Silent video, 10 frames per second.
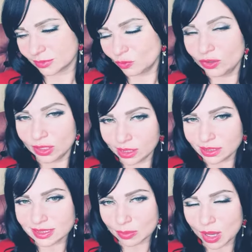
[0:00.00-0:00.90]
we need
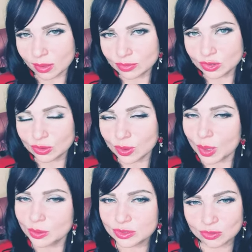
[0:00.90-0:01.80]
some help to
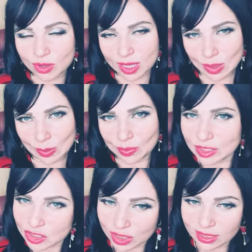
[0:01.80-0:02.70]
grow so i
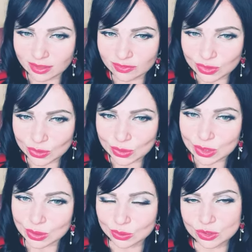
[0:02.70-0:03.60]
appreciate if you
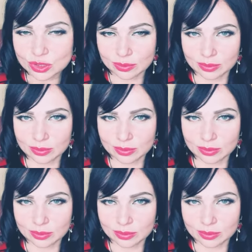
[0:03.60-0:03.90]
could